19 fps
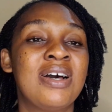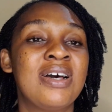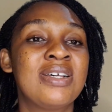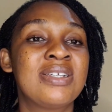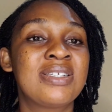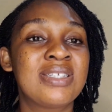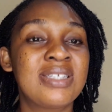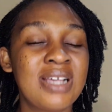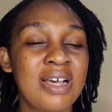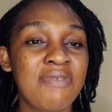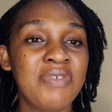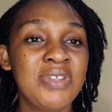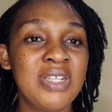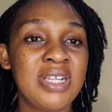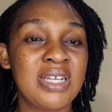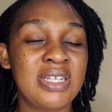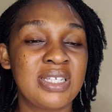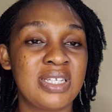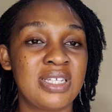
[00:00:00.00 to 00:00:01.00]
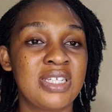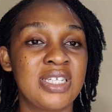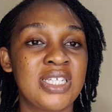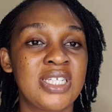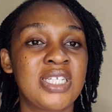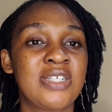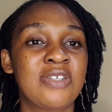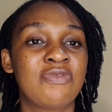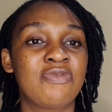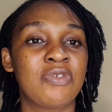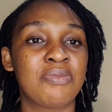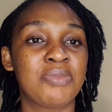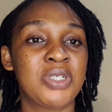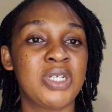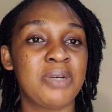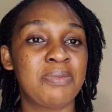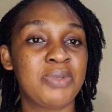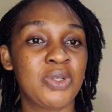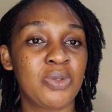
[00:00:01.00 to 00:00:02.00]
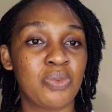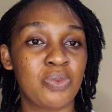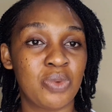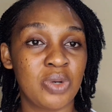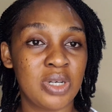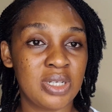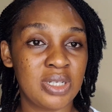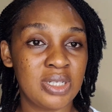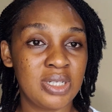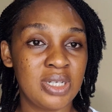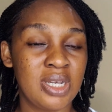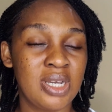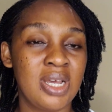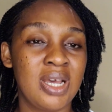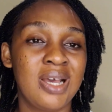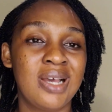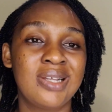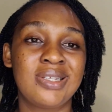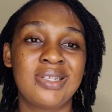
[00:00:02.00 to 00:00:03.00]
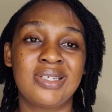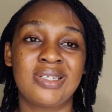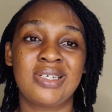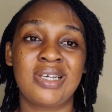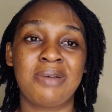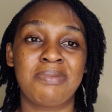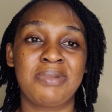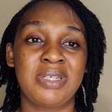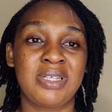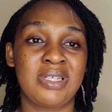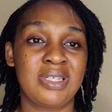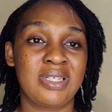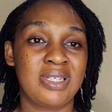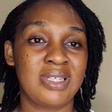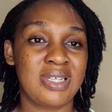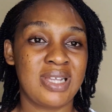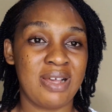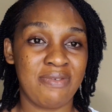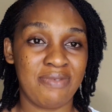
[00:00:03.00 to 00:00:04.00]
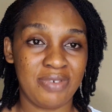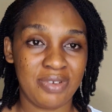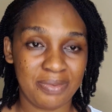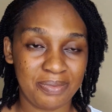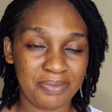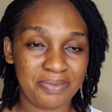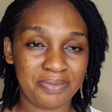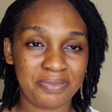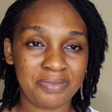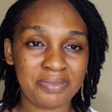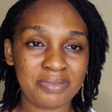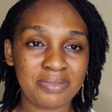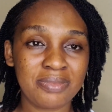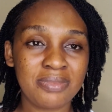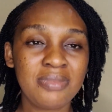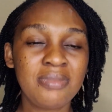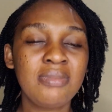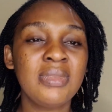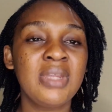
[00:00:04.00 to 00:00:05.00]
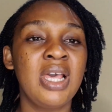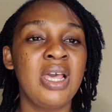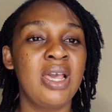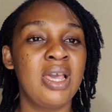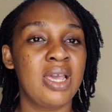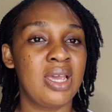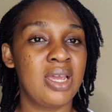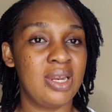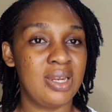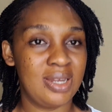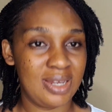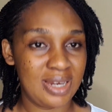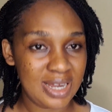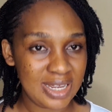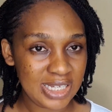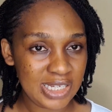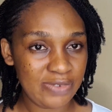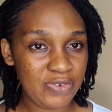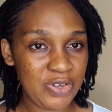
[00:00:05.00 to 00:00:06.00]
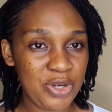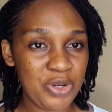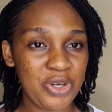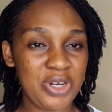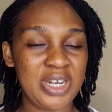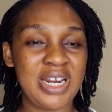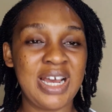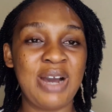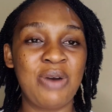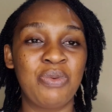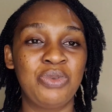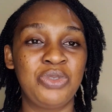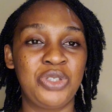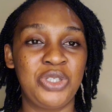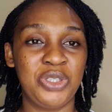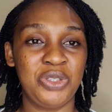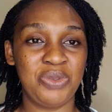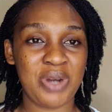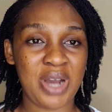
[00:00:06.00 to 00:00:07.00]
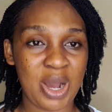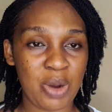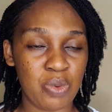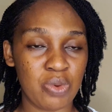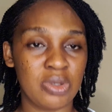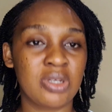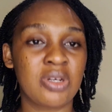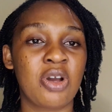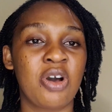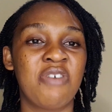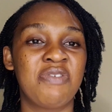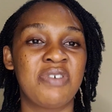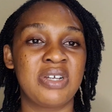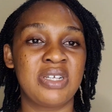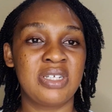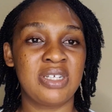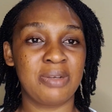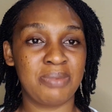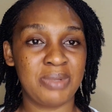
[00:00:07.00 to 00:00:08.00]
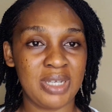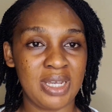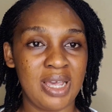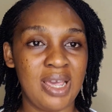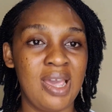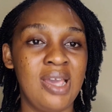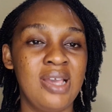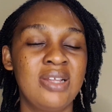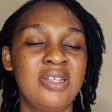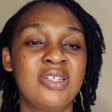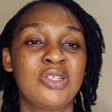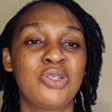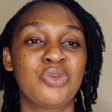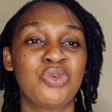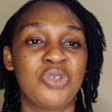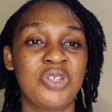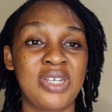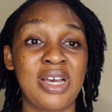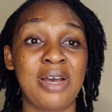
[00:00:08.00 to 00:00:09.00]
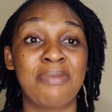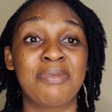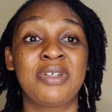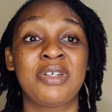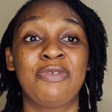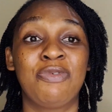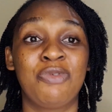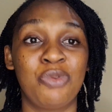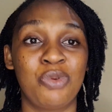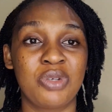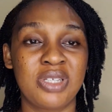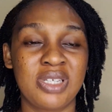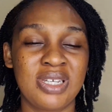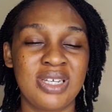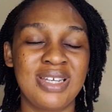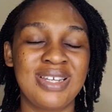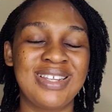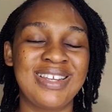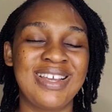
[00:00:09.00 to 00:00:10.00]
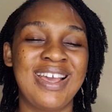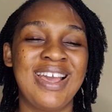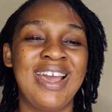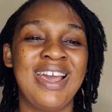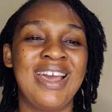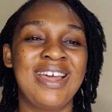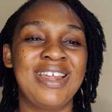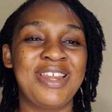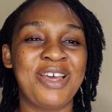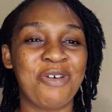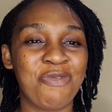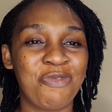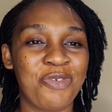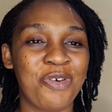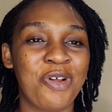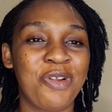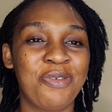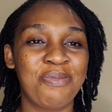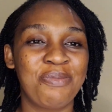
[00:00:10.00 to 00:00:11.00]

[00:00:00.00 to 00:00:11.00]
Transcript: seven lessons from chapter 1 to chapter 7. In the next video that I will do, I would cover chapter 8 to chapter 14. Now follow